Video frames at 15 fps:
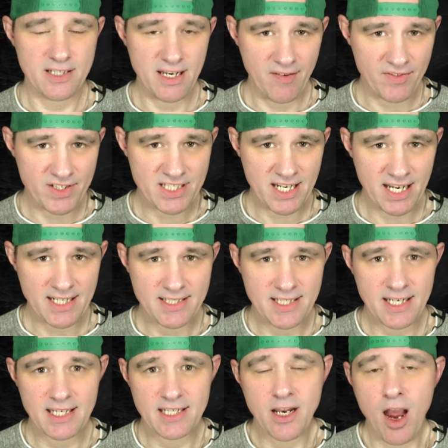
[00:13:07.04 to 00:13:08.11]

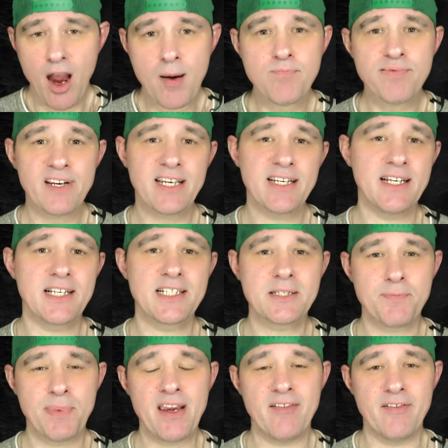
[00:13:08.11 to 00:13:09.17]
devastating and heartbreaking
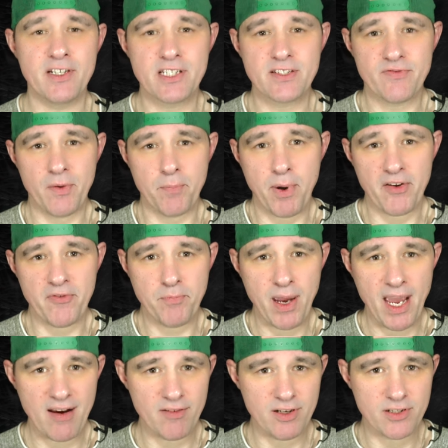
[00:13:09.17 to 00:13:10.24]
experience for both
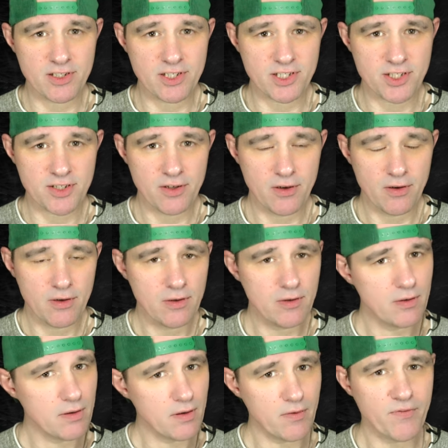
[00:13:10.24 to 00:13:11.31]
parents.
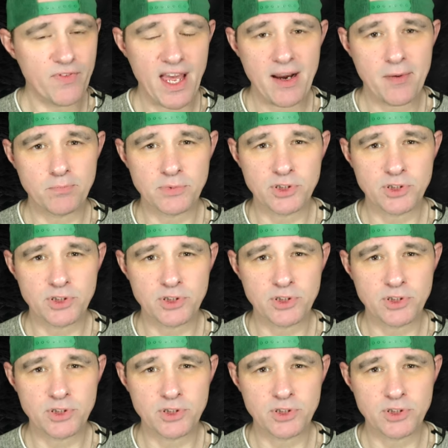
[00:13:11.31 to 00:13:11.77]
Of that, I'm